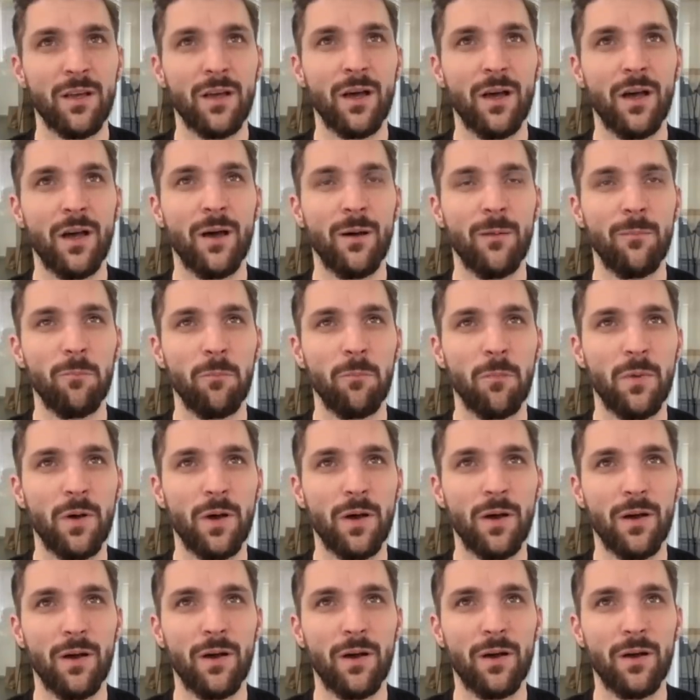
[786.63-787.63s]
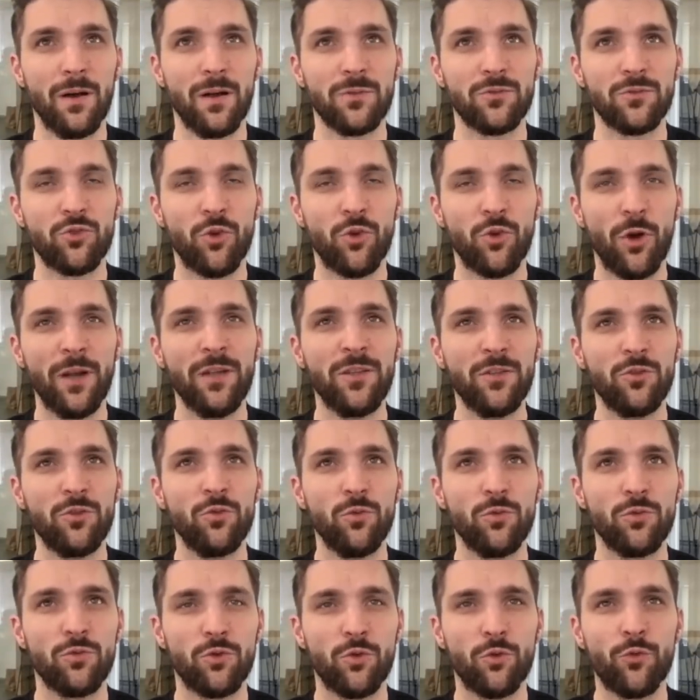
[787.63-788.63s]
trying
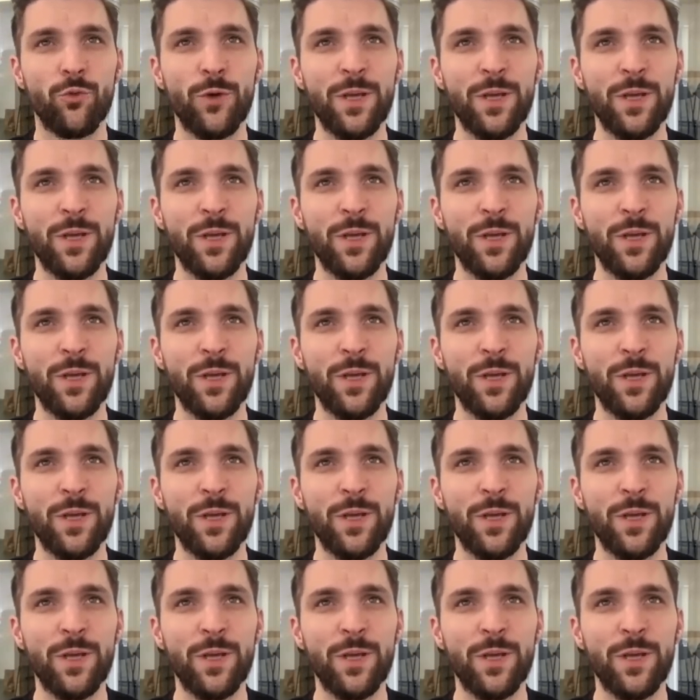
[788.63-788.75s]
to